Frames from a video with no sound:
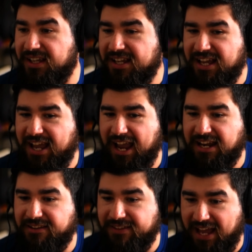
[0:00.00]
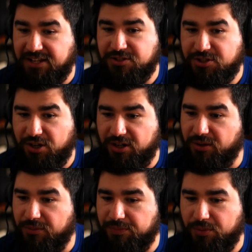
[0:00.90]
And if the answers are,
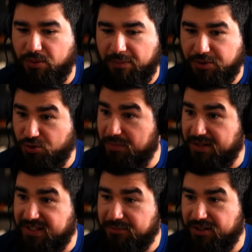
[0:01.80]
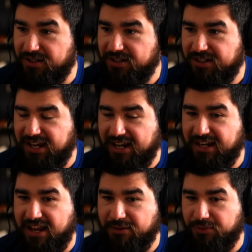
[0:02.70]
well, I'm enjoying my summer, and
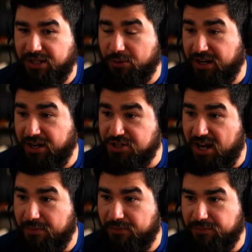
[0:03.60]
then when they don't get a job,